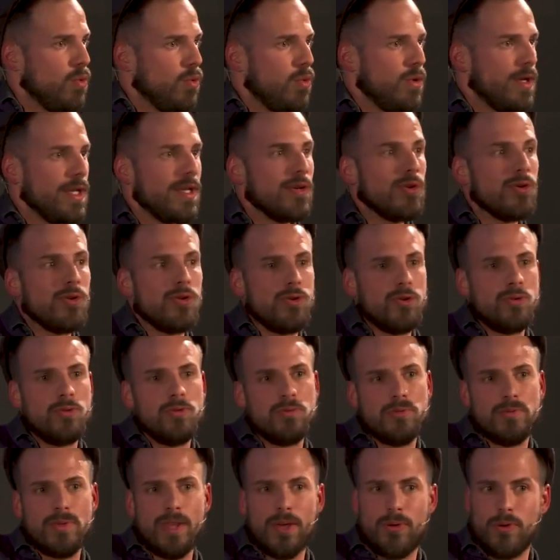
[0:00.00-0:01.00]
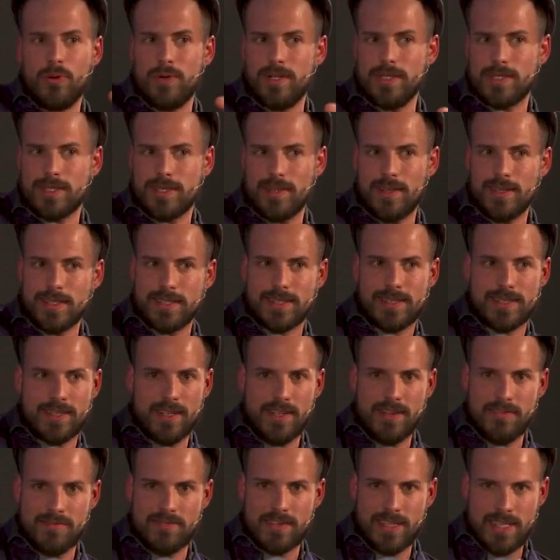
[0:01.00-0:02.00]
we all know what it's like to
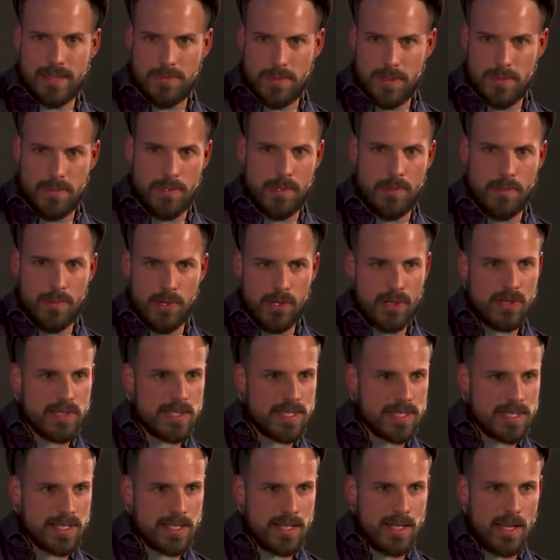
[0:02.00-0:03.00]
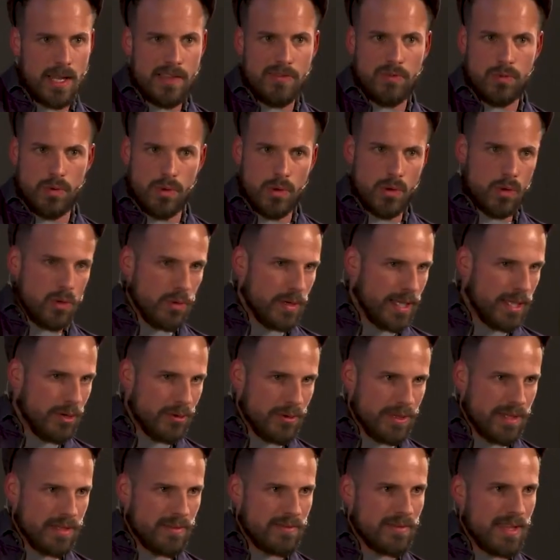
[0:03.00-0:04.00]
kind of keep people in boxes in life. We're all
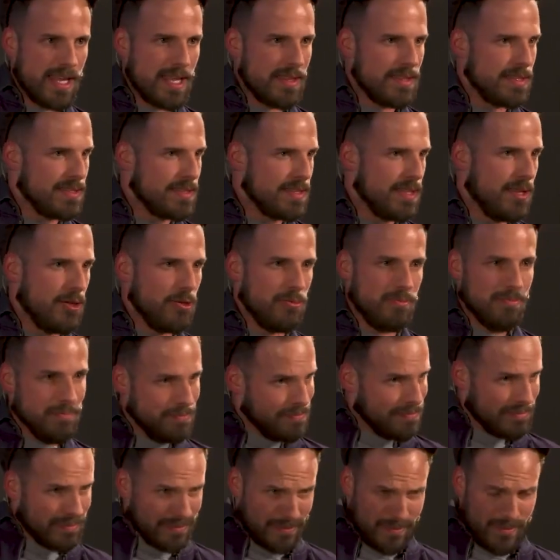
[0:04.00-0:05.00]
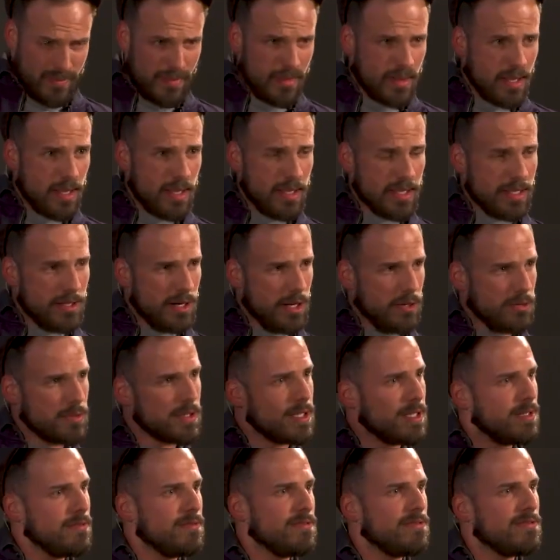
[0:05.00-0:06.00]
guilty of that. There's no,
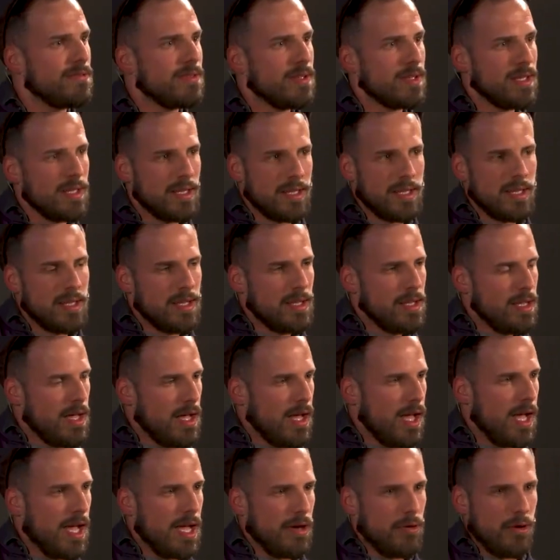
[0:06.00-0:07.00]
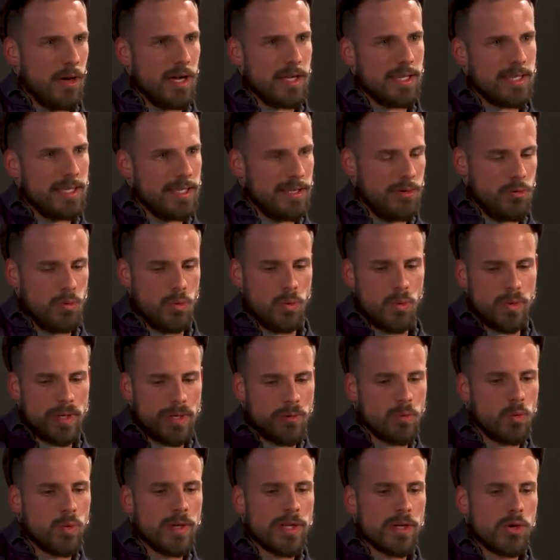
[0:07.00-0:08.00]
kind of hierarchy.
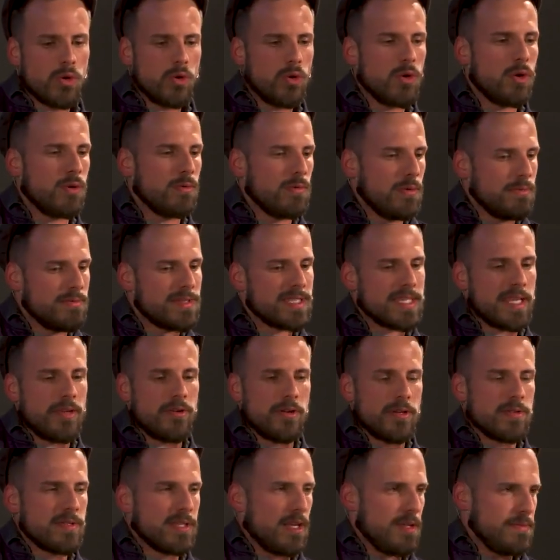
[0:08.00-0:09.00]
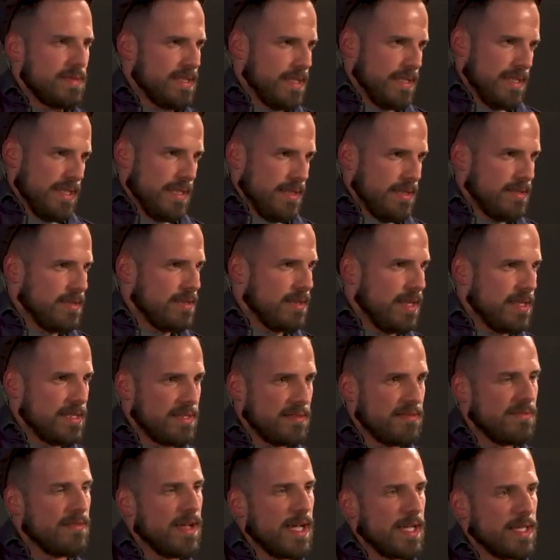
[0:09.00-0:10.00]
We all, stereotypes exist.
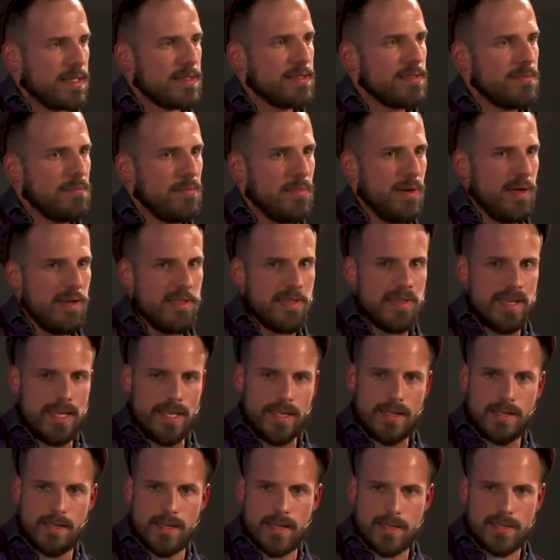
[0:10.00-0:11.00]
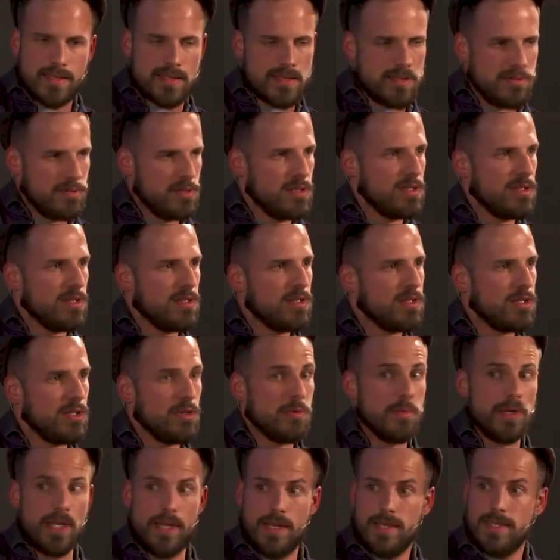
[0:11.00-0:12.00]
That's a fact. But I think as soon as you
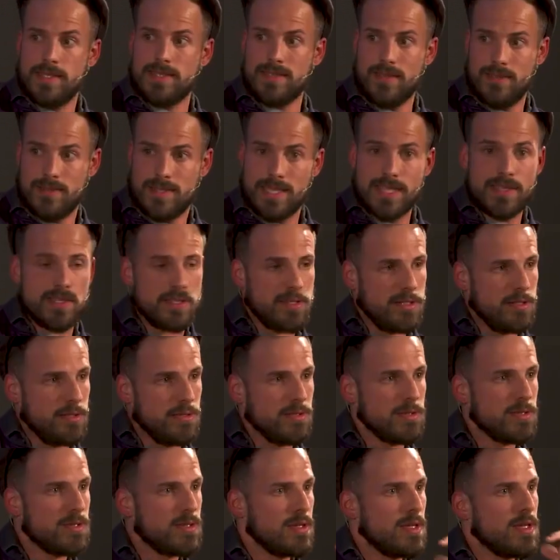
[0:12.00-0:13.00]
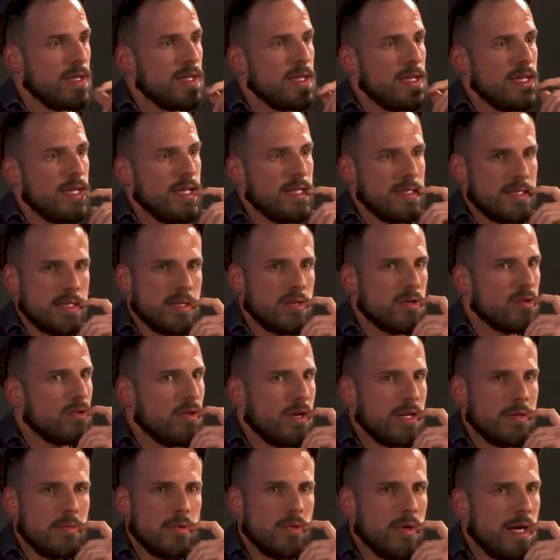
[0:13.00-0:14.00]
humanize those issues, it's
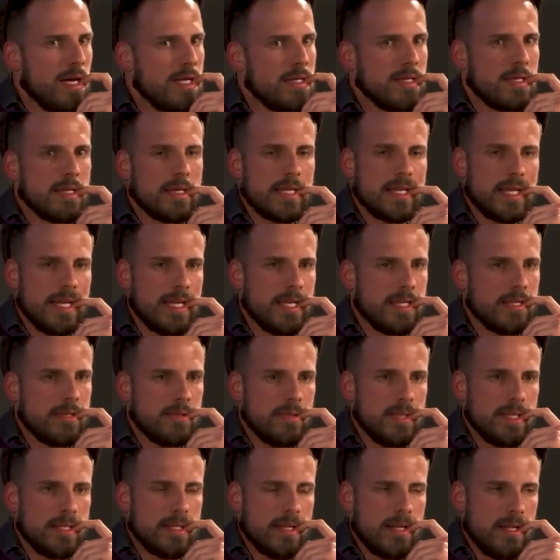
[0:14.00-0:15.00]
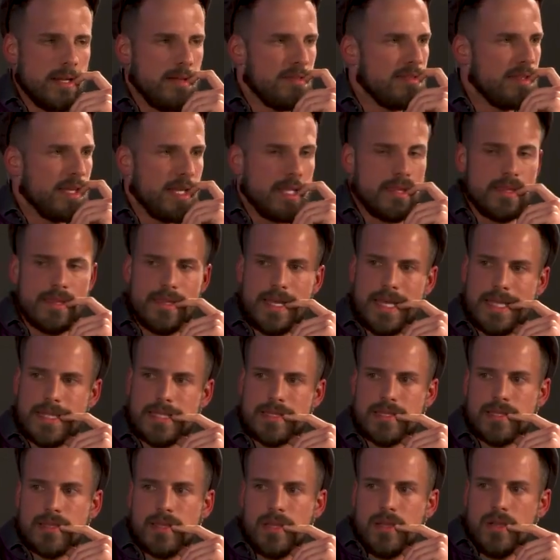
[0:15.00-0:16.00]
incredible how you can connect to it. And I think
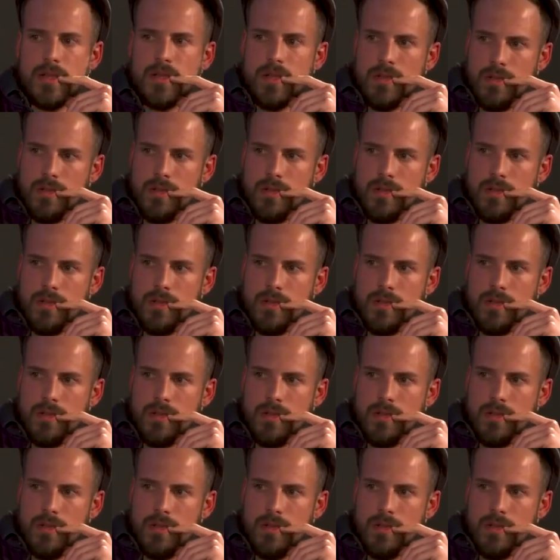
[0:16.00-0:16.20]
that's,